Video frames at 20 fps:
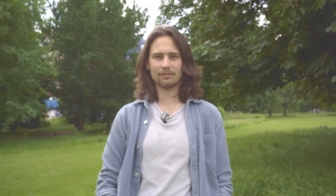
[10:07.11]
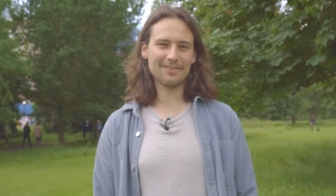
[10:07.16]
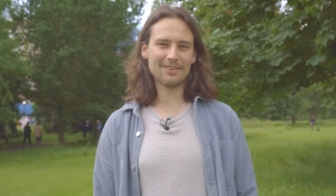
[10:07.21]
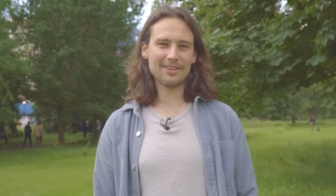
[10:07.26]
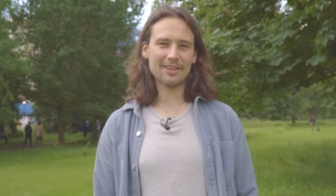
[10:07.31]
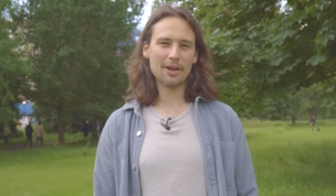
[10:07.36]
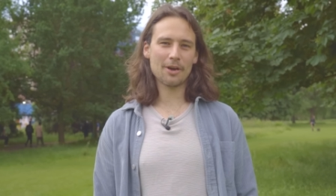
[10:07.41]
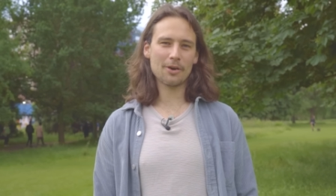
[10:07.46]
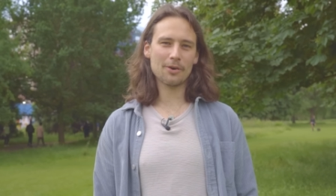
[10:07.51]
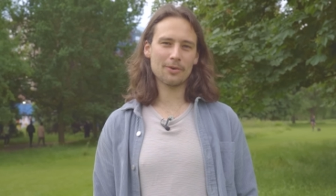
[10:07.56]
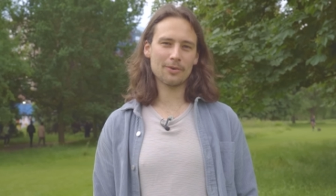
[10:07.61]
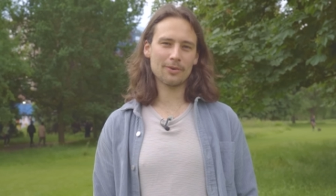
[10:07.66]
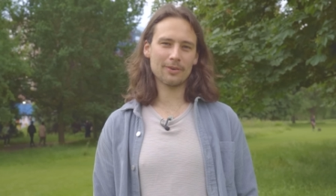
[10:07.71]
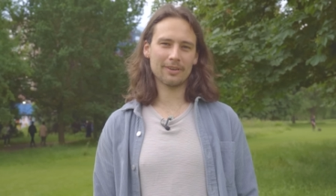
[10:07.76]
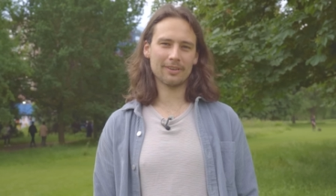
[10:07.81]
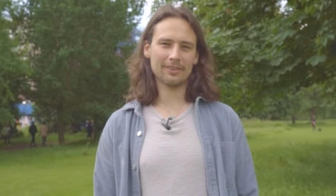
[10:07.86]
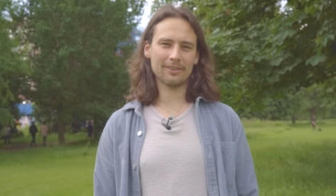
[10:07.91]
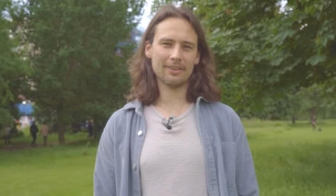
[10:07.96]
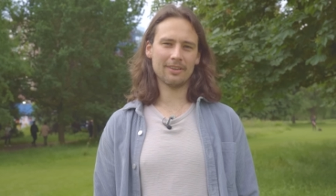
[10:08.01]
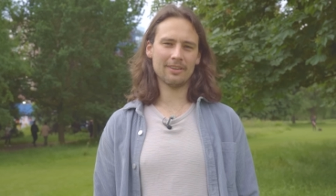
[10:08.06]
Even
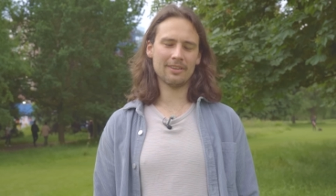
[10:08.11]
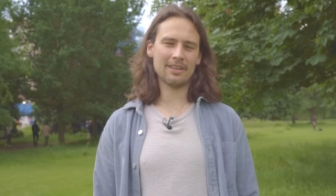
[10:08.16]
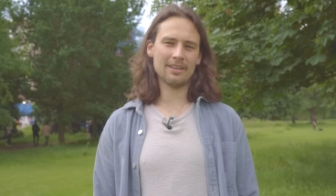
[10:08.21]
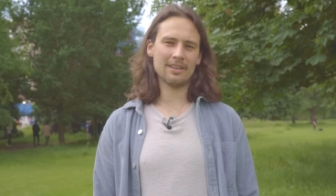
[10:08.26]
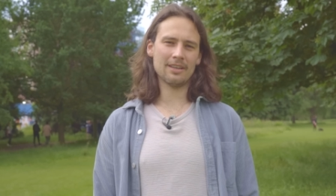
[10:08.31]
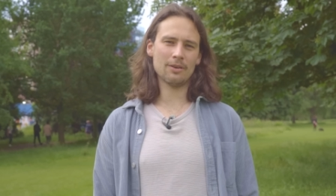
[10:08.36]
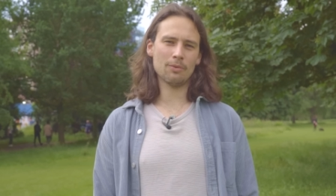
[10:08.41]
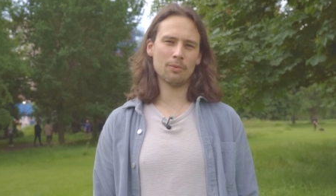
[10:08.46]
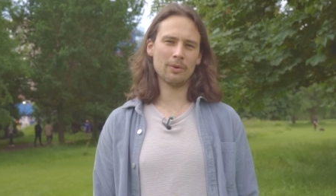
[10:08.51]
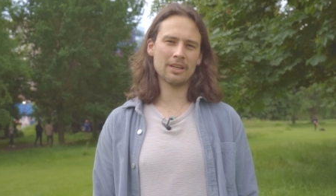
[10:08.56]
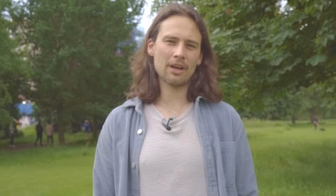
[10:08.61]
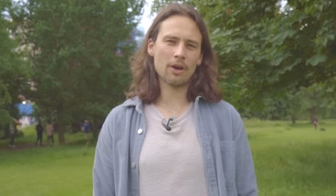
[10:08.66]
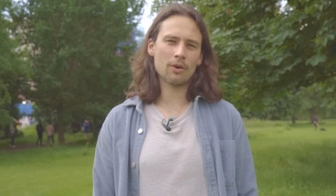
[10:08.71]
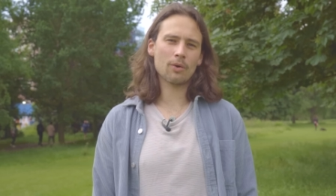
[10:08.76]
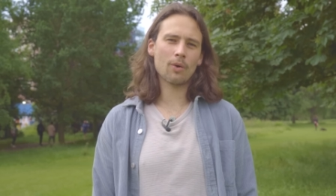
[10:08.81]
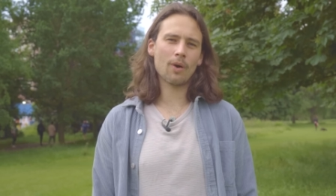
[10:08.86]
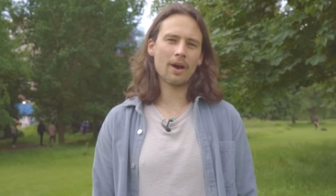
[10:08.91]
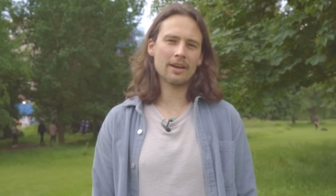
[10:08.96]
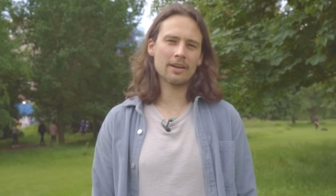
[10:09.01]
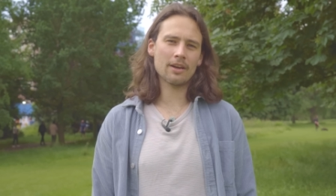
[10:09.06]
though the, we don't
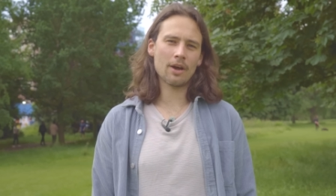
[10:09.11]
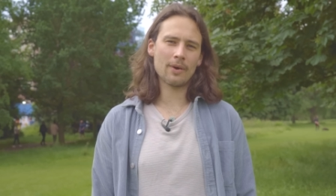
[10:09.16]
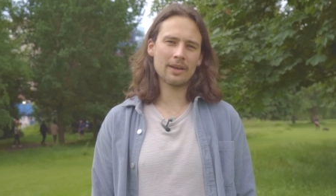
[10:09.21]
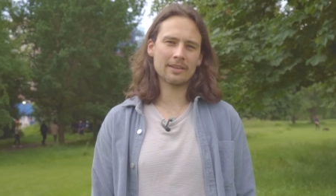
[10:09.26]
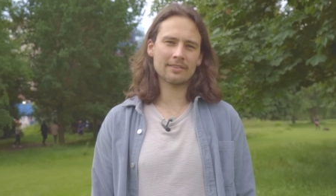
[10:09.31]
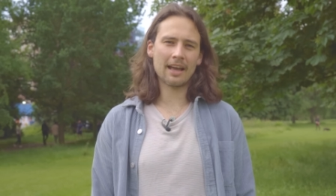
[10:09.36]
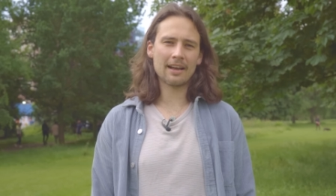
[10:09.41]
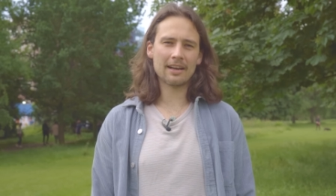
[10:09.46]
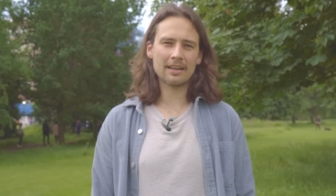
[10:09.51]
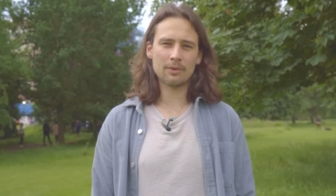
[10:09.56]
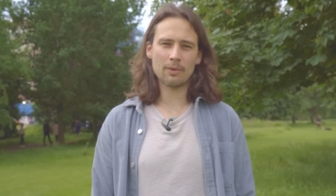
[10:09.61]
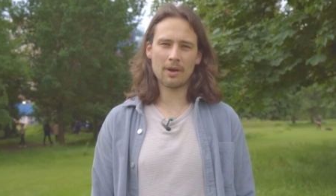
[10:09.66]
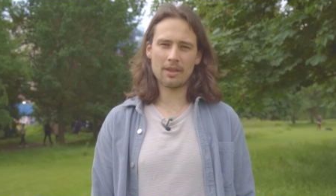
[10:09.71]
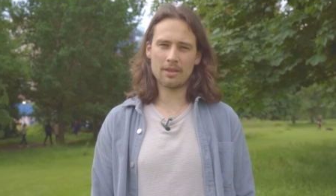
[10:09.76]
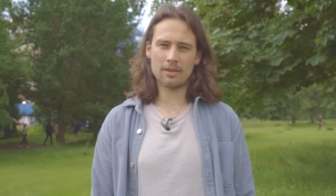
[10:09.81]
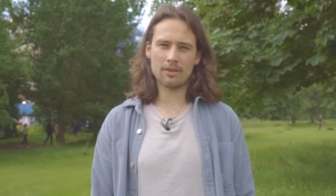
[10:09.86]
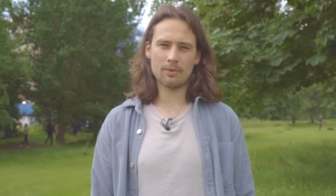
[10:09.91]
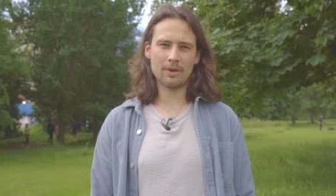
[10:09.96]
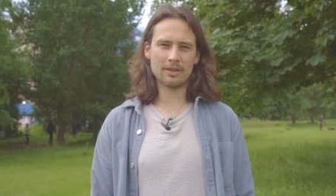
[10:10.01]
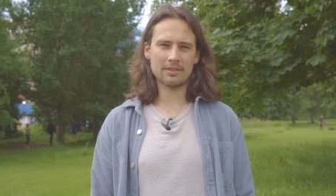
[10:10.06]
quite know exactly
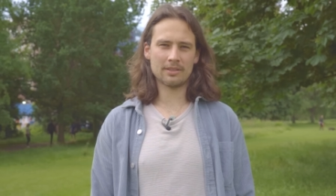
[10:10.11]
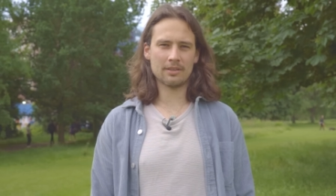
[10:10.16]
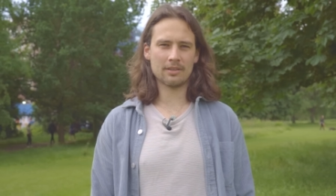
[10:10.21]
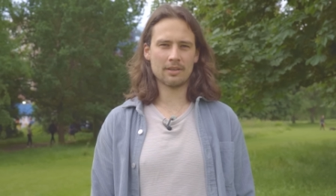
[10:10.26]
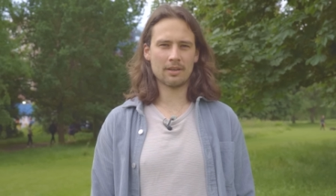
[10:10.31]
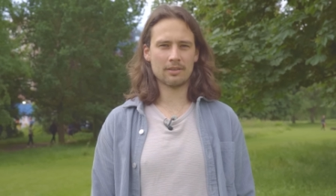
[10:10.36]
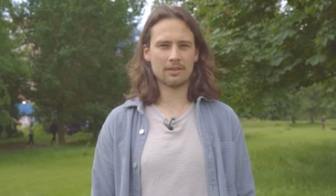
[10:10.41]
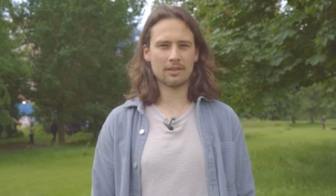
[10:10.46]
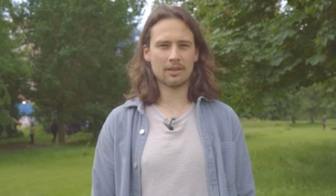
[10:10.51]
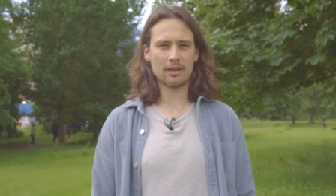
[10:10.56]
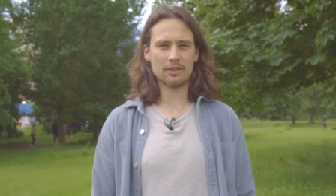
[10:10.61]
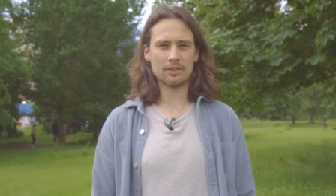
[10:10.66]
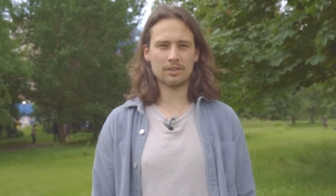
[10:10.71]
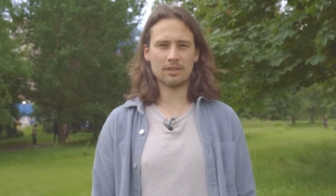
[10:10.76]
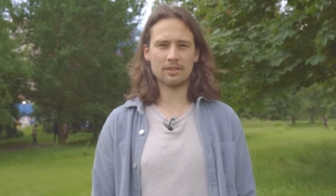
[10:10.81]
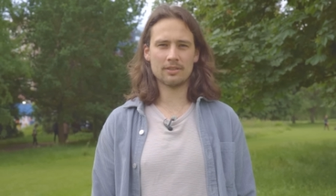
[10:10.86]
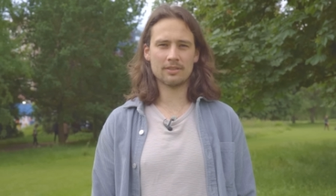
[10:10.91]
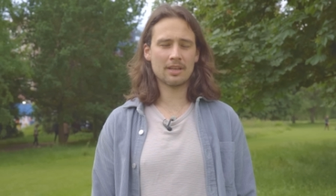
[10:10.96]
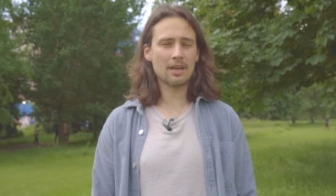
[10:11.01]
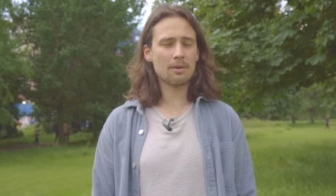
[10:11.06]
whether the West Antarctic Glacier
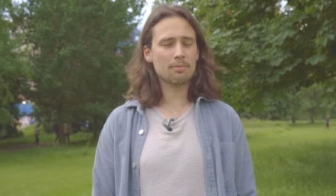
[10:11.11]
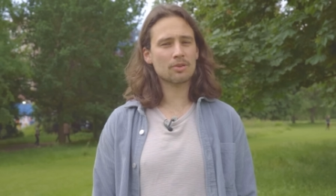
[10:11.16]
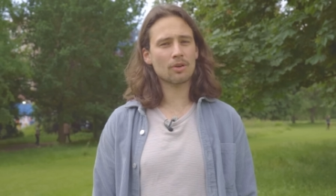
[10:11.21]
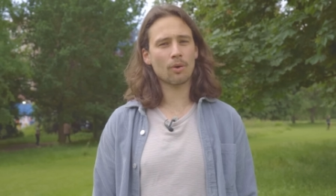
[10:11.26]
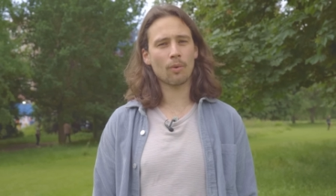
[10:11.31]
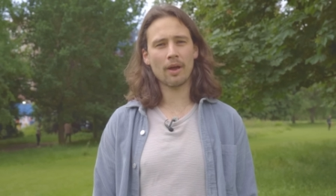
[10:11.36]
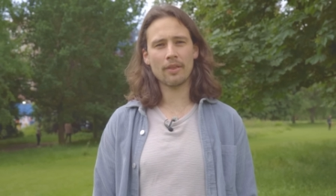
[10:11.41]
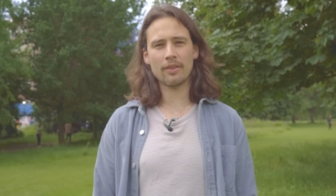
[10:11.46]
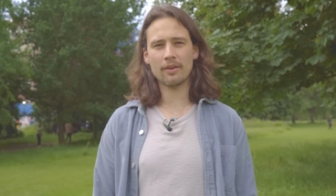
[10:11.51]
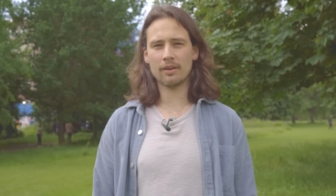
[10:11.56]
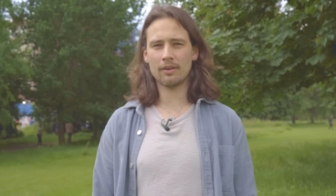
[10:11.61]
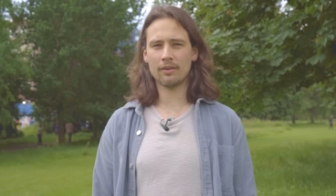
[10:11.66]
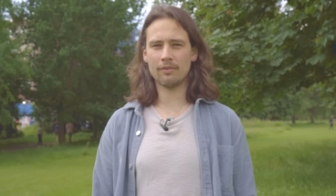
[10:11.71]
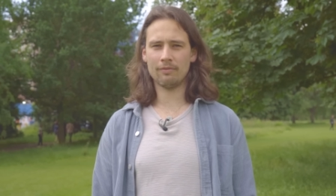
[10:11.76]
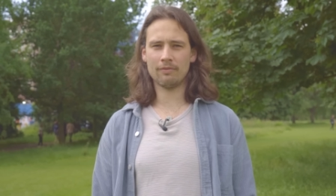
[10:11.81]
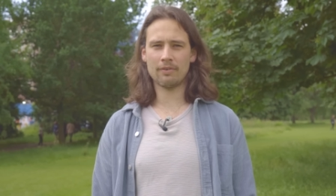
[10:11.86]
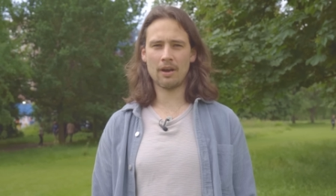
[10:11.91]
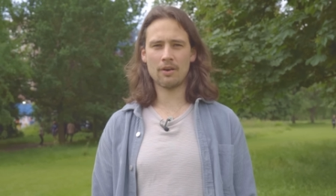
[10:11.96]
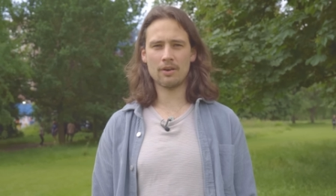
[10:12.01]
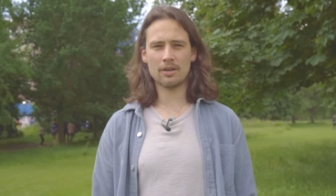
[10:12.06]
is tipped or whether
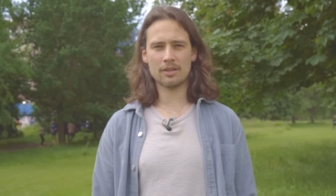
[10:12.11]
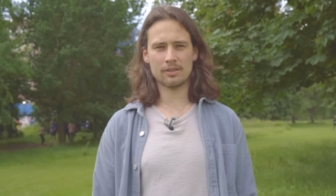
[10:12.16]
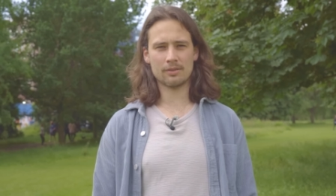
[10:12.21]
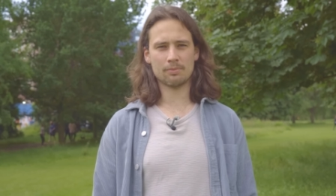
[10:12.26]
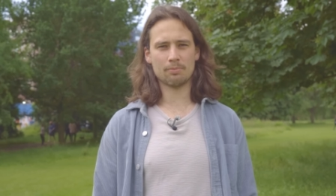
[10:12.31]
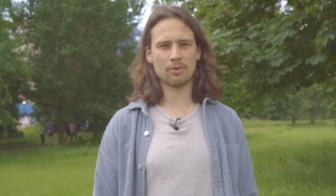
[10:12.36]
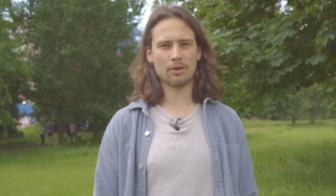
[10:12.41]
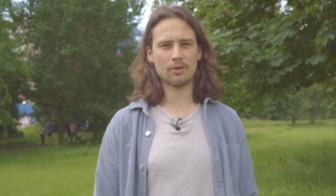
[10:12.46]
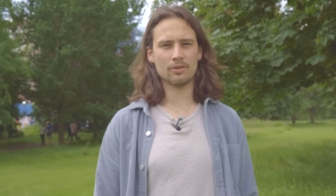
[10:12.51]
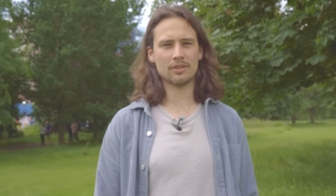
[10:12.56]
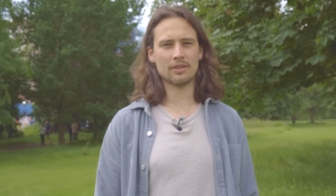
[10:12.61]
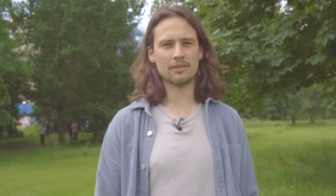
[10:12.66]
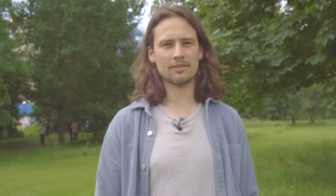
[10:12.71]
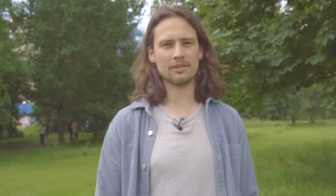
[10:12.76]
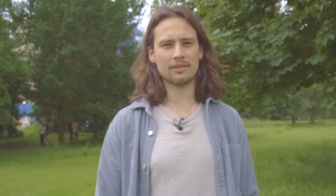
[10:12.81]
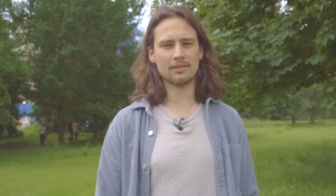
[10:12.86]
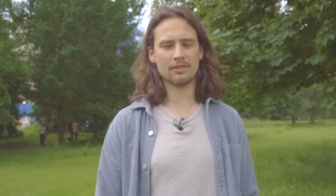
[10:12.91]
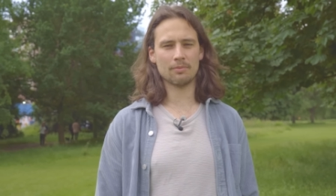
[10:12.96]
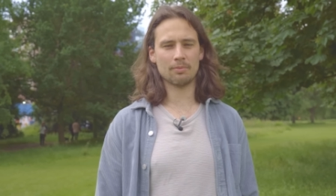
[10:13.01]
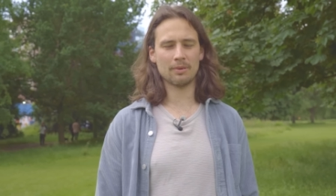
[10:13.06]
various
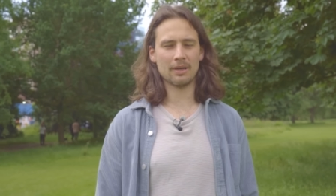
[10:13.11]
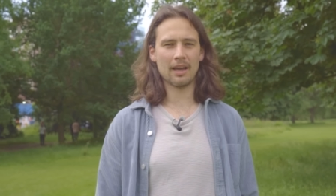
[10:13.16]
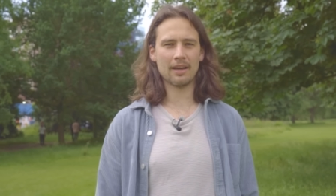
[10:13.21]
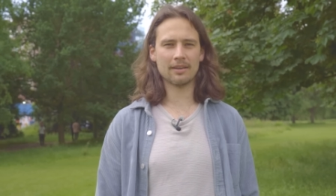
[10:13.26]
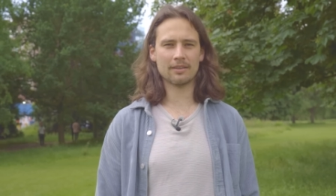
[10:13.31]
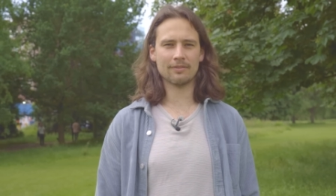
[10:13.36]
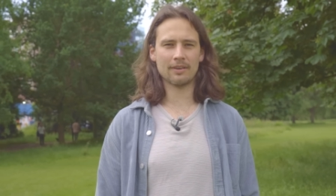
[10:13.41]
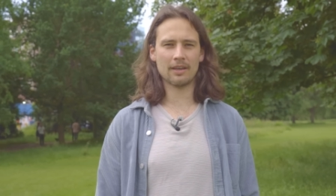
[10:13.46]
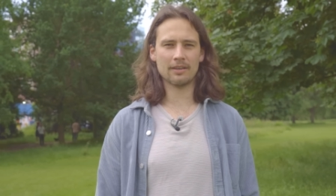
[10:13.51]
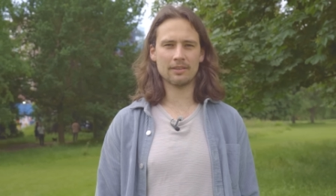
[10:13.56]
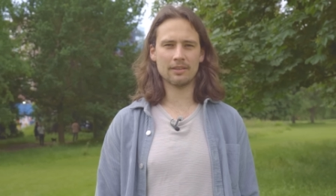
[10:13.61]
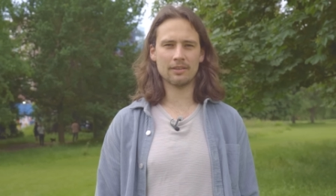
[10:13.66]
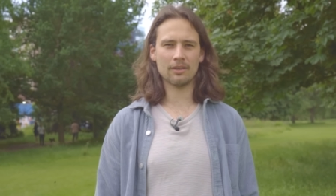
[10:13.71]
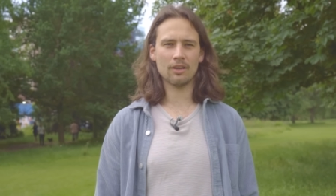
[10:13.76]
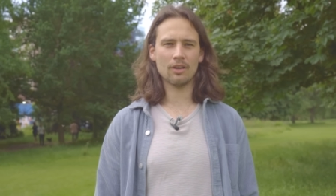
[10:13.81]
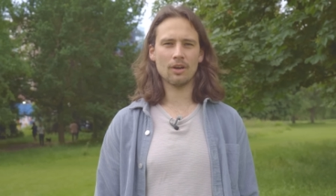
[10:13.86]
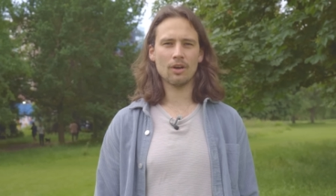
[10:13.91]
processes have been activated,